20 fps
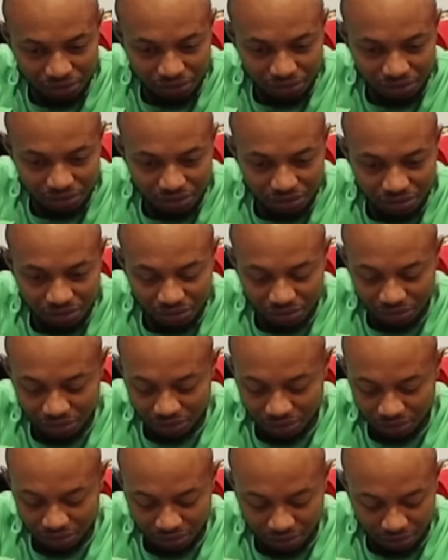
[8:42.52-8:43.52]

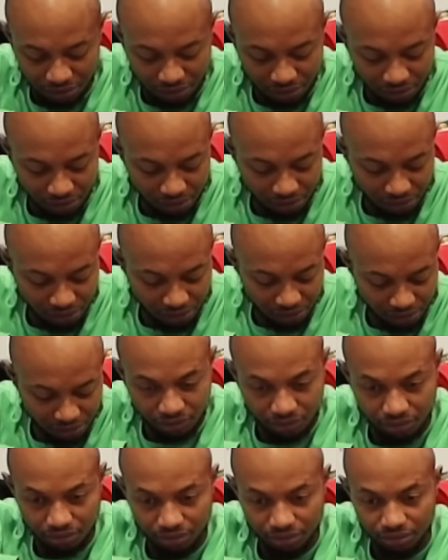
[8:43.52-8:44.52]

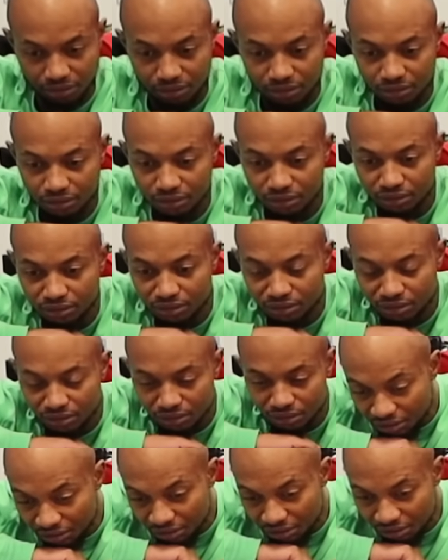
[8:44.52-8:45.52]

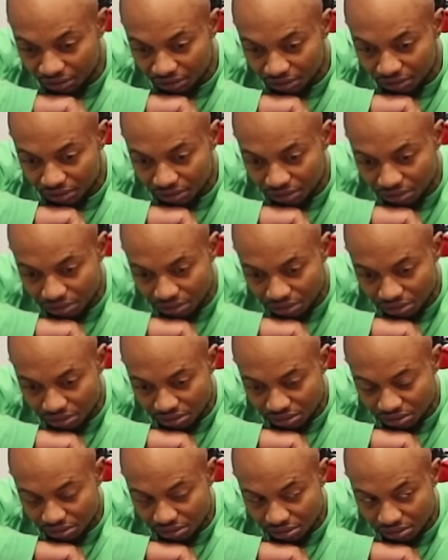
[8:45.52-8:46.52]

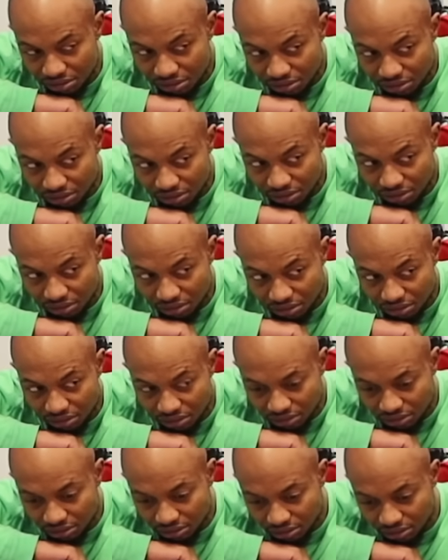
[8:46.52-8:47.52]

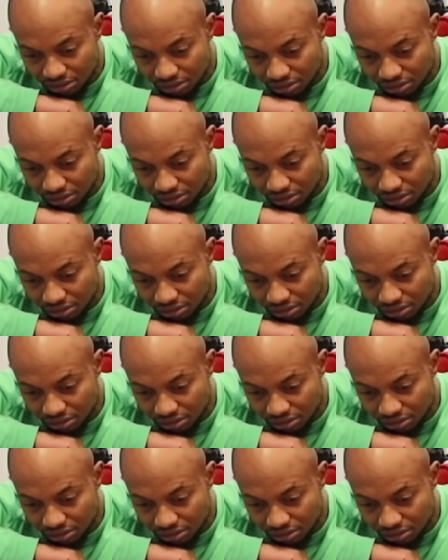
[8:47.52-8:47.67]
This person isn't speaking.